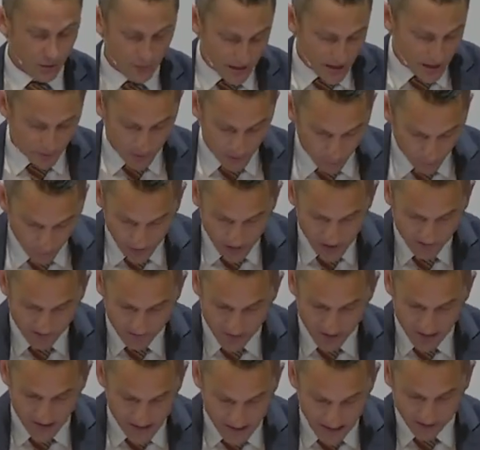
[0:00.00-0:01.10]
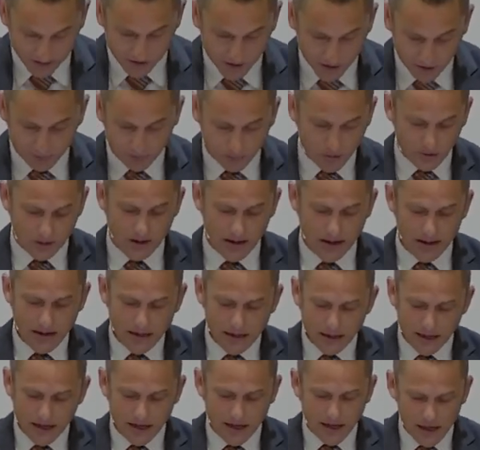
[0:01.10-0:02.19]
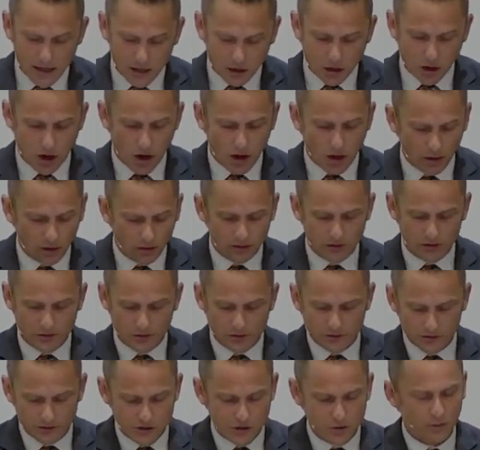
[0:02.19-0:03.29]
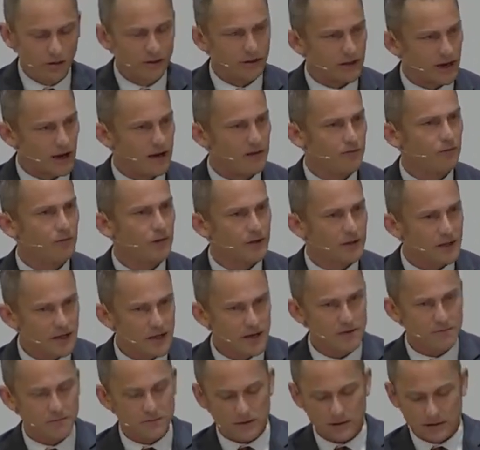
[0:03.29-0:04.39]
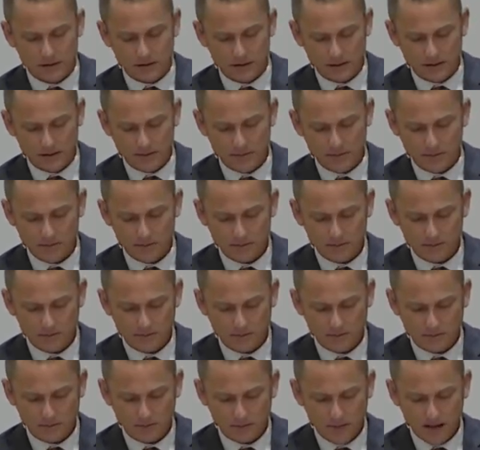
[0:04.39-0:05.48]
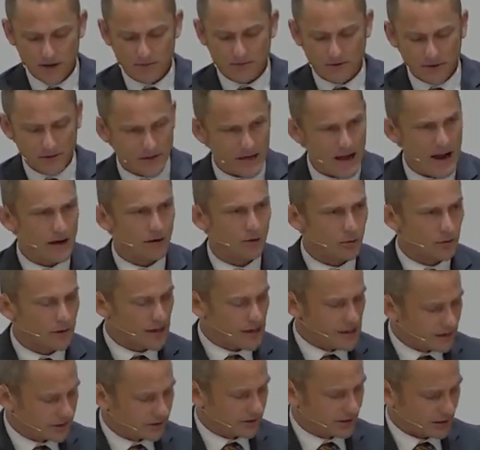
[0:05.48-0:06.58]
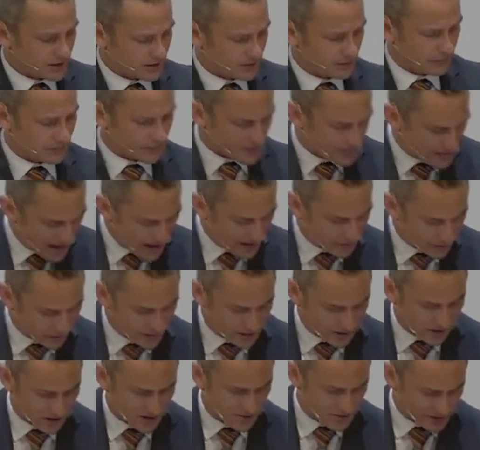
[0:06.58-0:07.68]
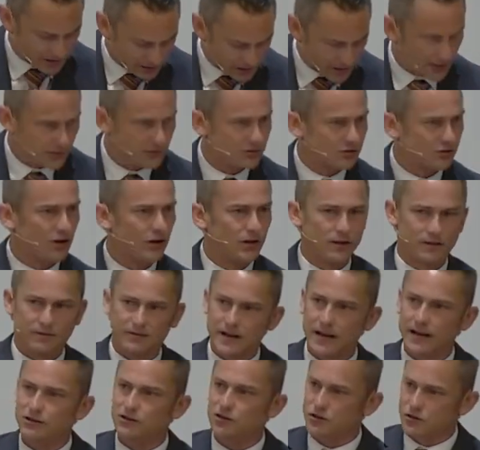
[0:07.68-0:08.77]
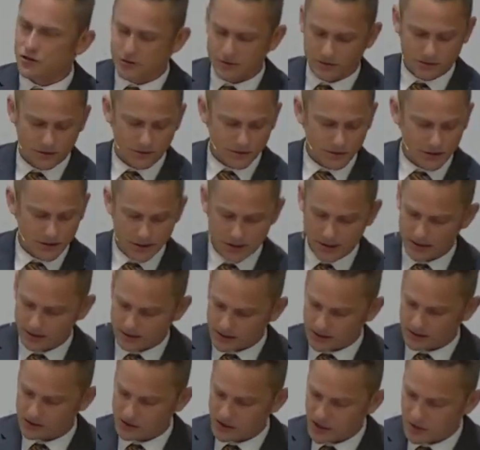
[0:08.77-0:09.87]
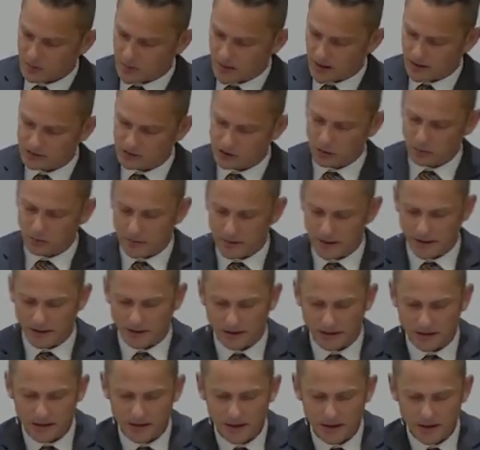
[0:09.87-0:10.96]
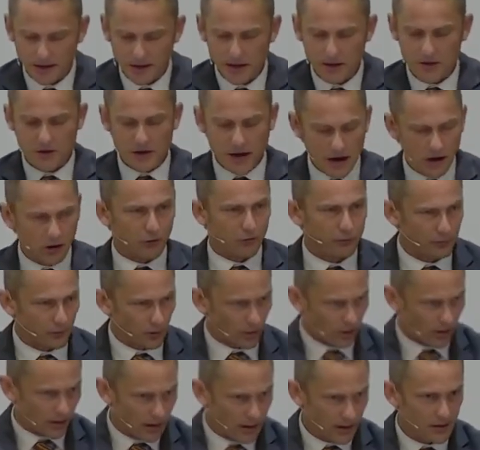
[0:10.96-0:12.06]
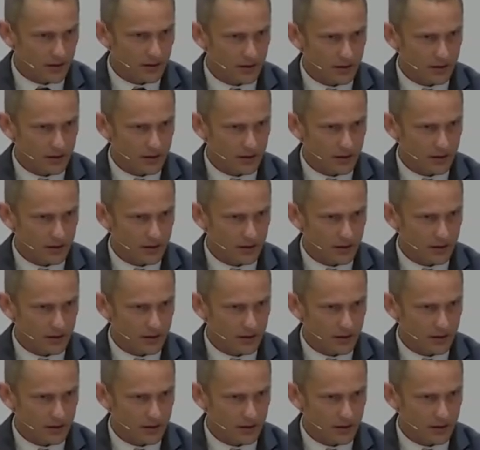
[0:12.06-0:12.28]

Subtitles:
that we would have been destined for, and He called you to a life with Him. And for that reason, because all of that is true, says the Apostle Peter, therefore,